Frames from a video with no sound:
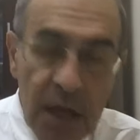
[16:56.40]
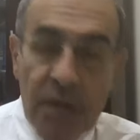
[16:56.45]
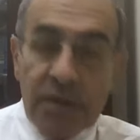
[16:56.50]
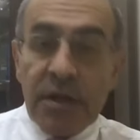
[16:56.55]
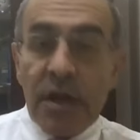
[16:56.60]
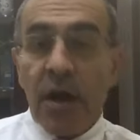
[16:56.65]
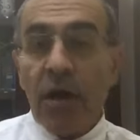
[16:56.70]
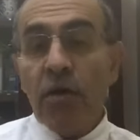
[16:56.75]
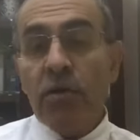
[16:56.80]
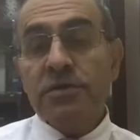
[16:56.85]

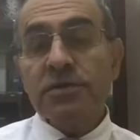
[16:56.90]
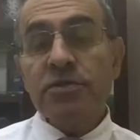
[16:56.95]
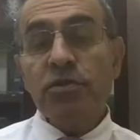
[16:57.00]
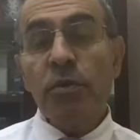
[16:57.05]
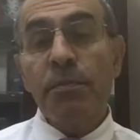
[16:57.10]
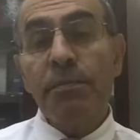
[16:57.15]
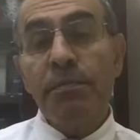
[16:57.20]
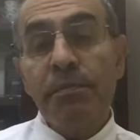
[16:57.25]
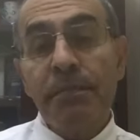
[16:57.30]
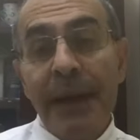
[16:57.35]
There are
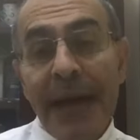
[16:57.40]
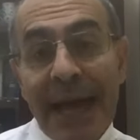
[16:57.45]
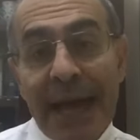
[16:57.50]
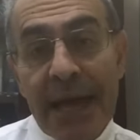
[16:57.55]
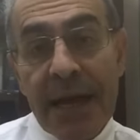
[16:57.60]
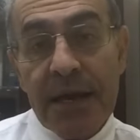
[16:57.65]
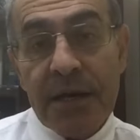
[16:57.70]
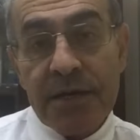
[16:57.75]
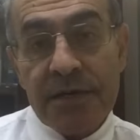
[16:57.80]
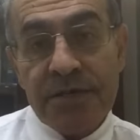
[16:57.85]
also
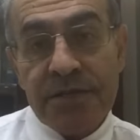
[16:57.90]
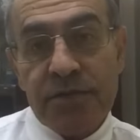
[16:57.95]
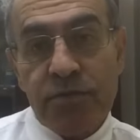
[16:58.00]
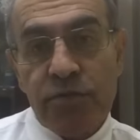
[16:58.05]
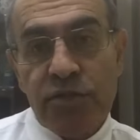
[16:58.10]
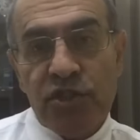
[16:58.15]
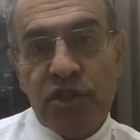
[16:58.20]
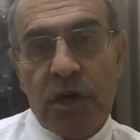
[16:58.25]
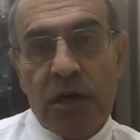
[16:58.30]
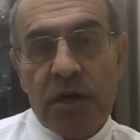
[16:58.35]
pairs
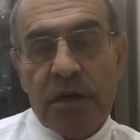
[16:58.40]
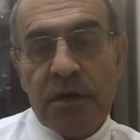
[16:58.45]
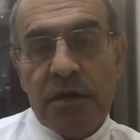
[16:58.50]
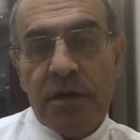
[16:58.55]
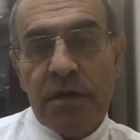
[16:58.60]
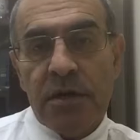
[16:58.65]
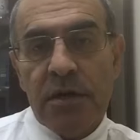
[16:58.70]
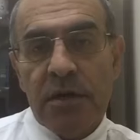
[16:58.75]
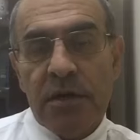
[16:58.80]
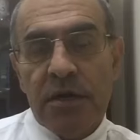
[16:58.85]
which
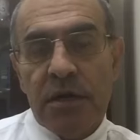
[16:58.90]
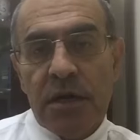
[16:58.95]
are